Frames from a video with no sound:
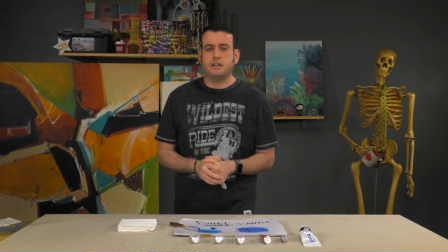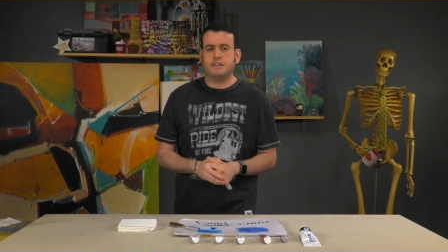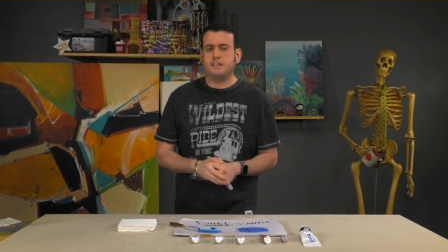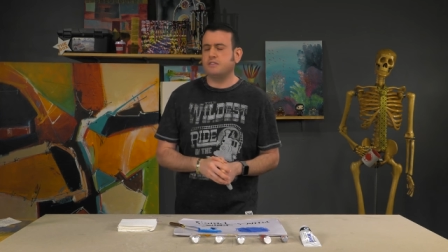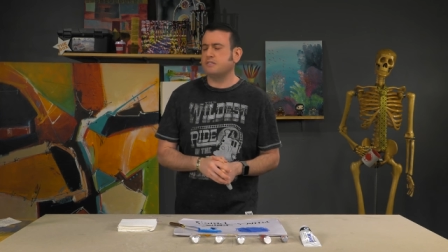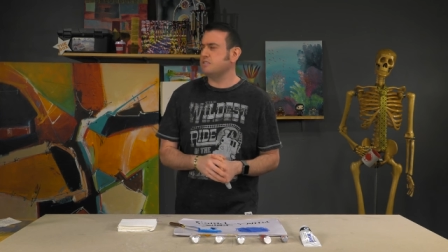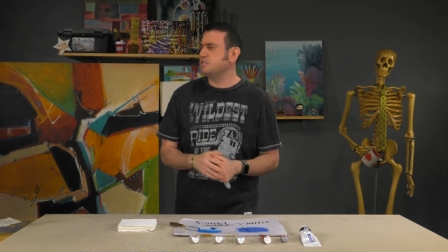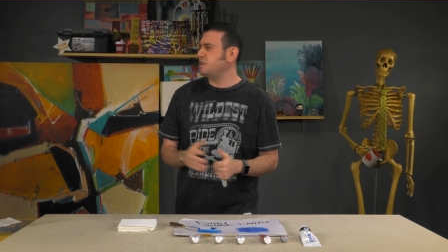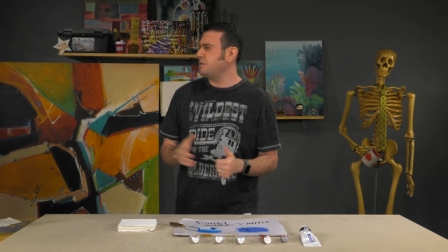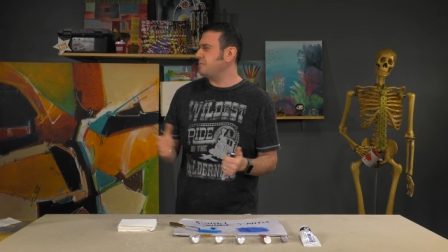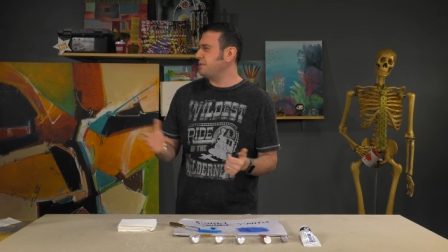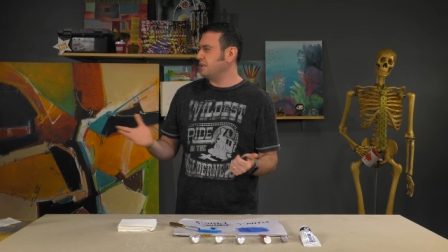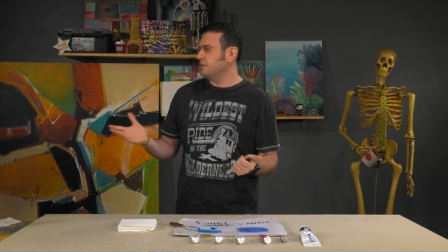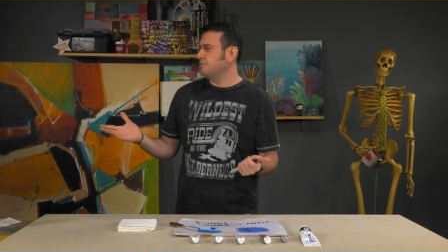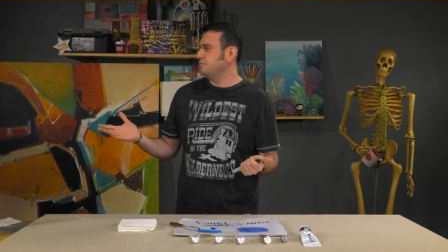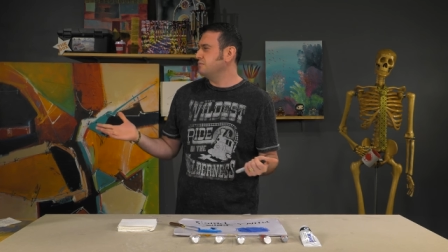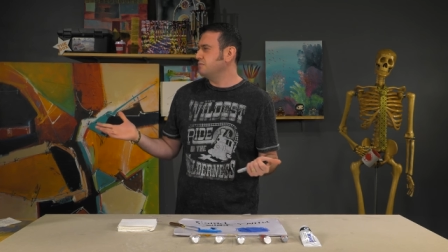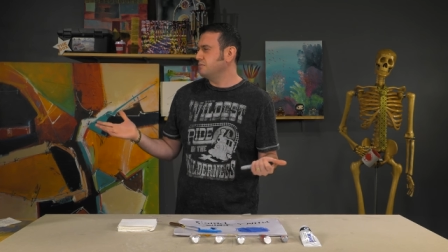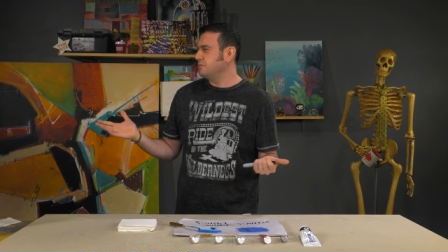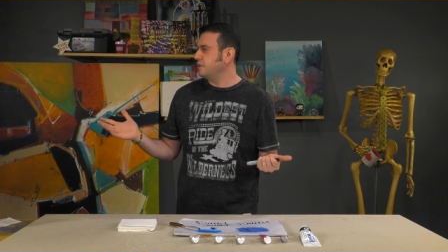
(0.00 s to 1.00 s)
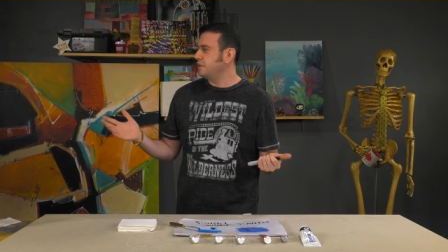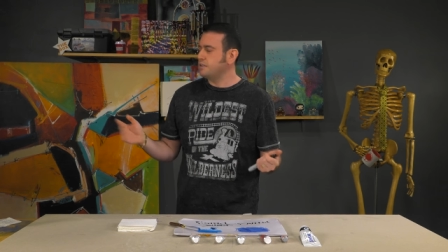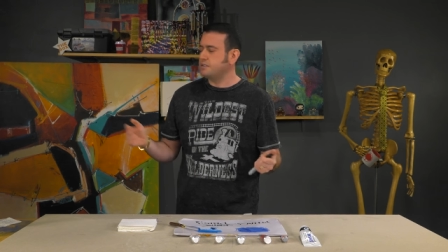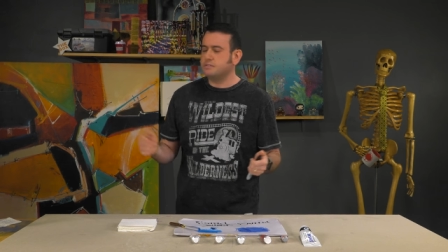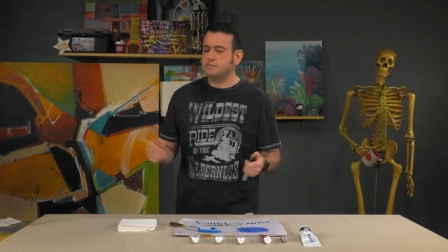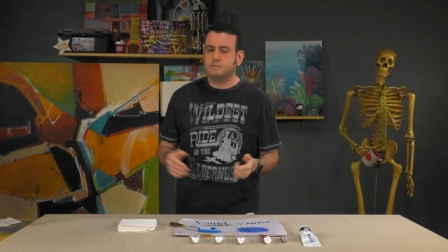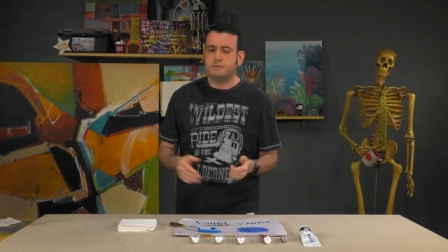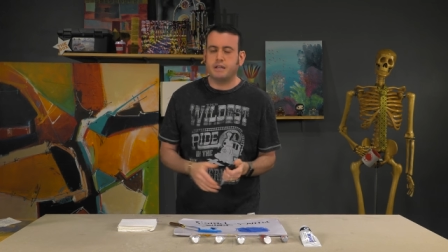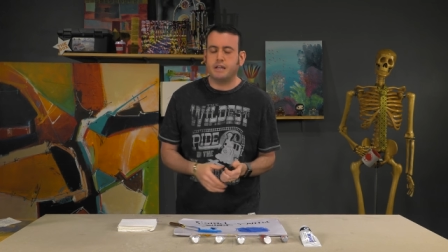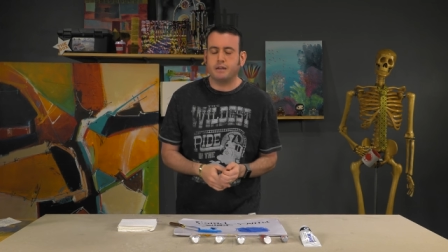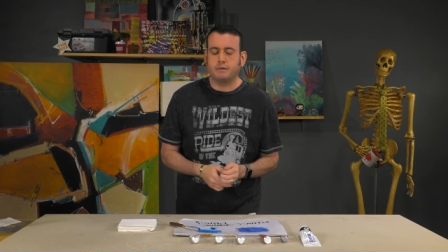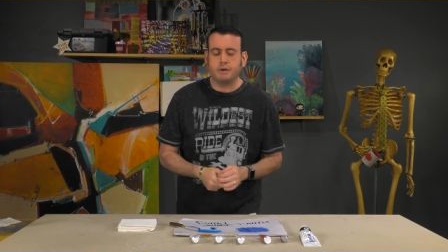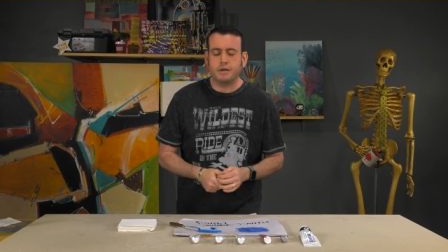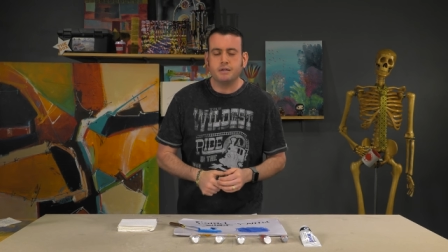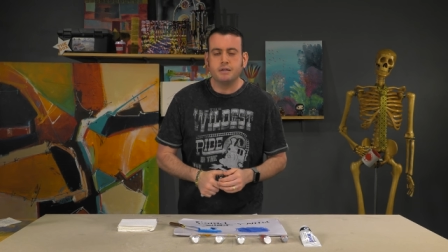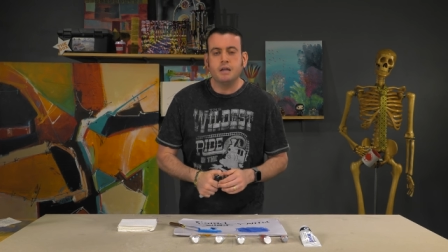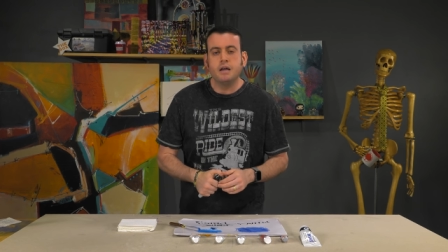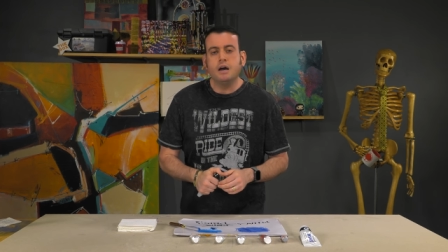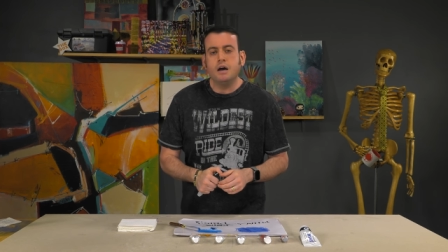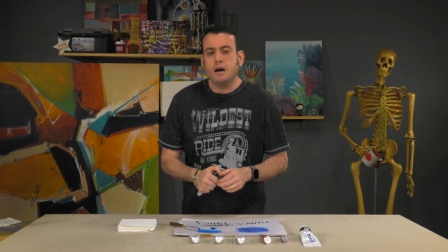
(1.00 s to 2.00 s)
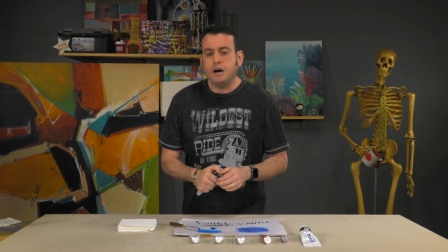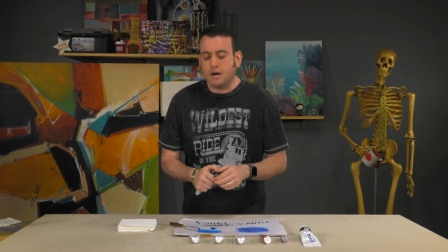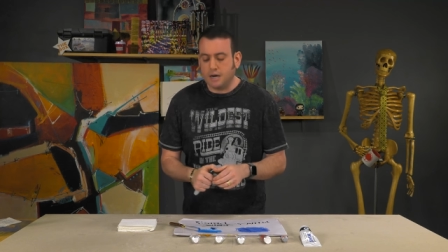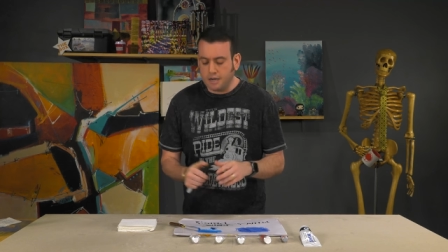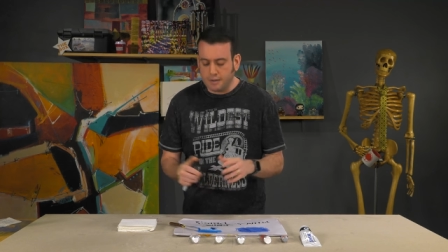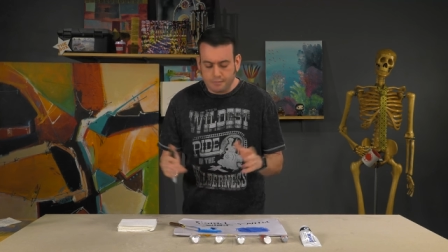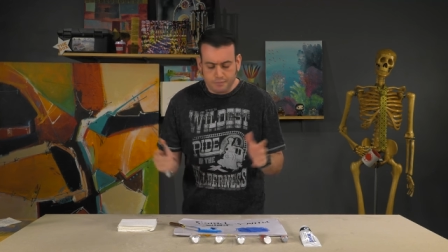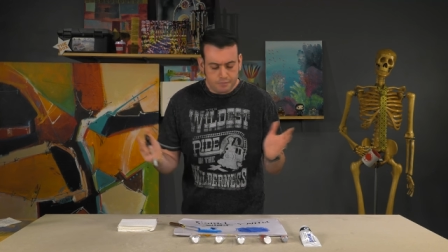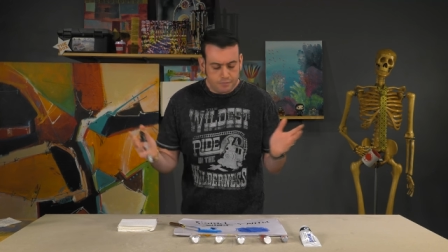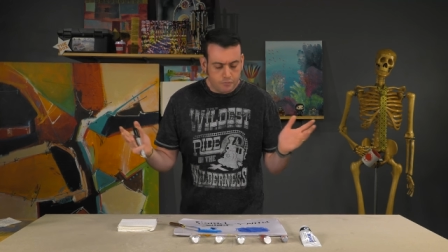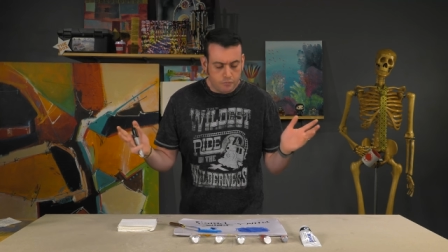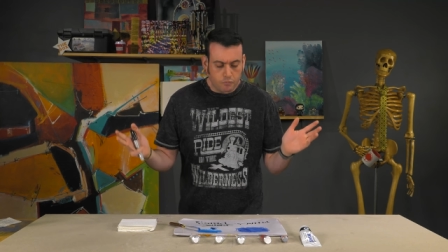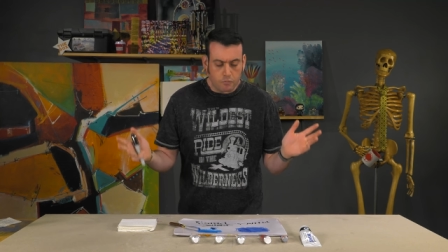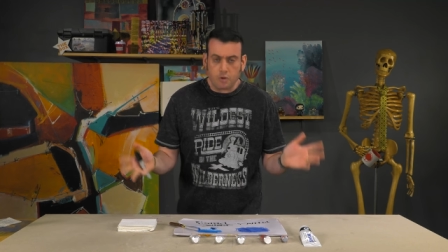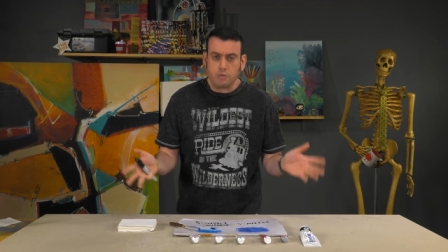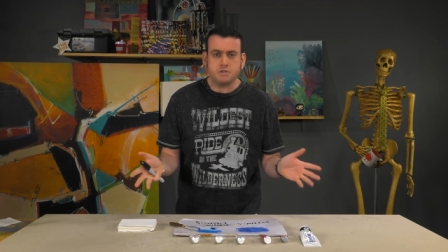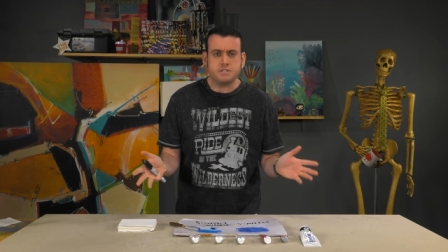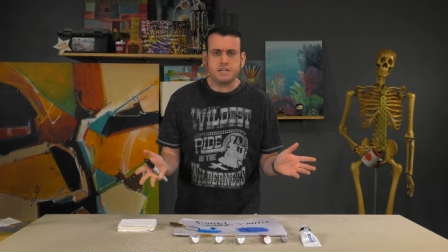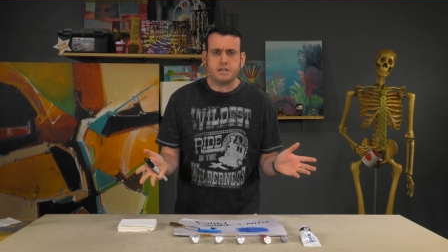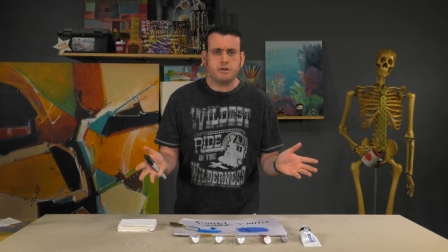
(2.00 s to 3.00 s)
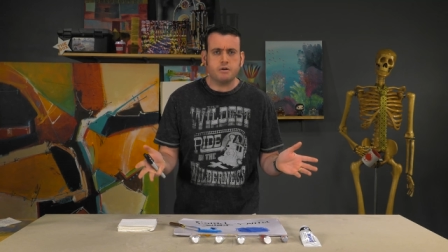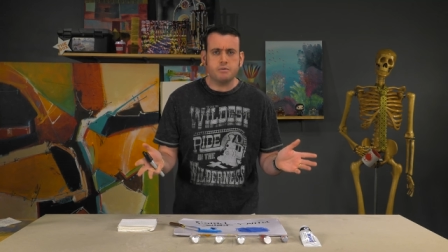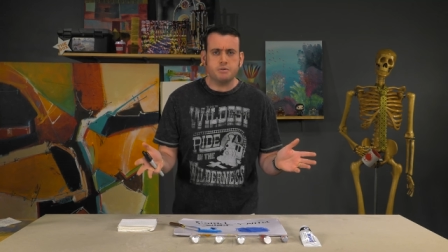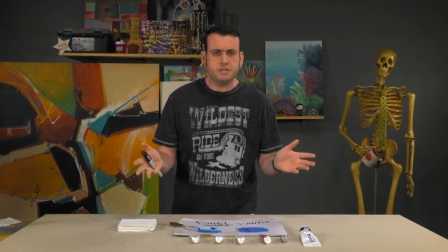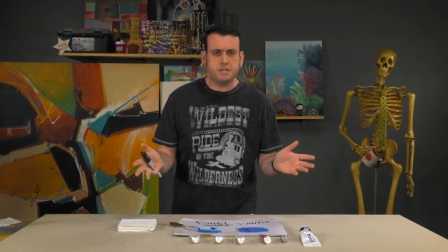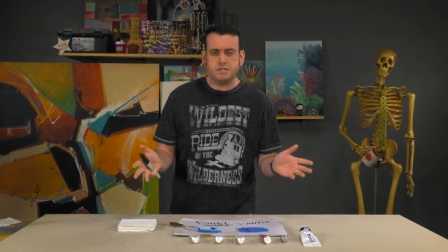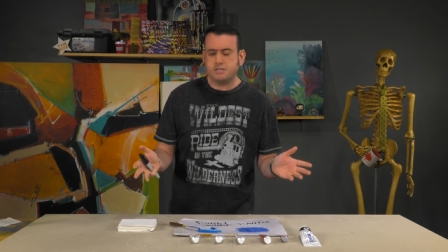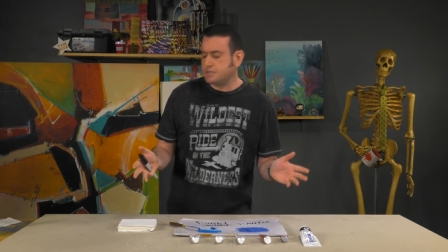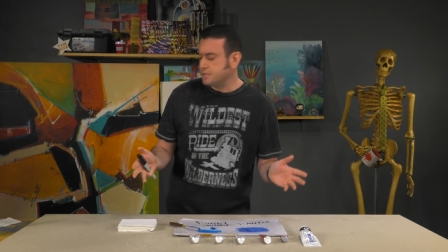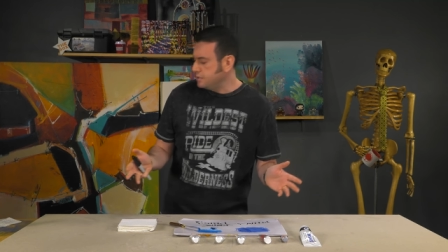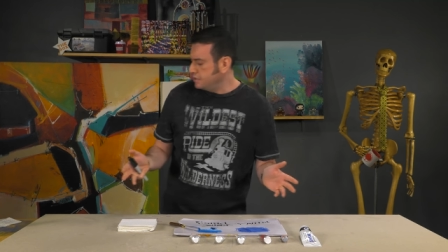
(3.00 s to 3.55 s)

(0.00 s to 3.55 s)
I think there's something like anyway, um, where was I going with this?